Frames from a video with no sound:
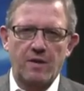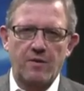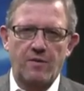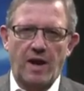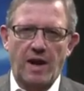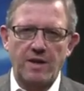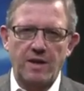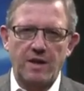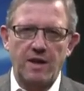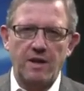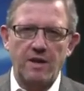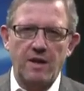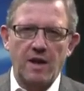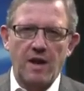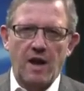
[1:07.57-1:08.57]
Finally,
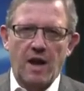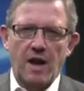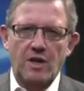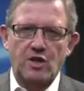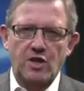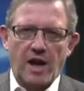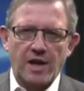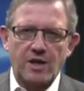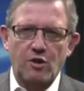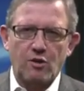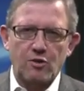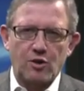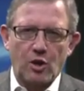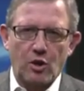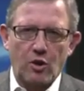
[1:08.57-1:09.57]
a charge
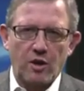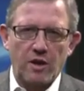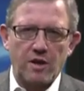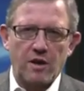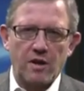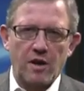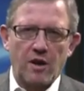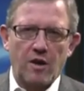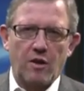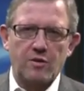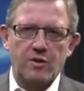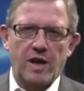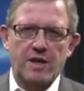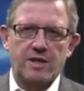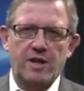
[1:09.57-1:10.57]
controller on
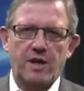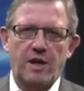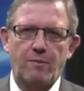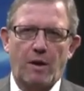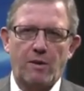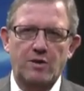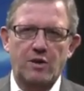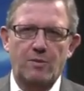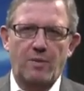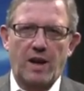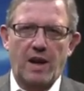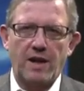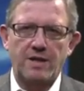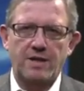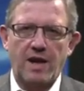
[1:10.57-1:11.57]
the external power
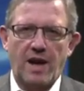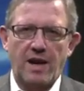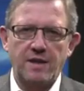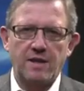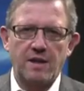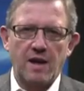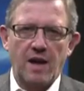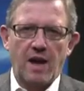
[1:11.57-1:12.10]
supply side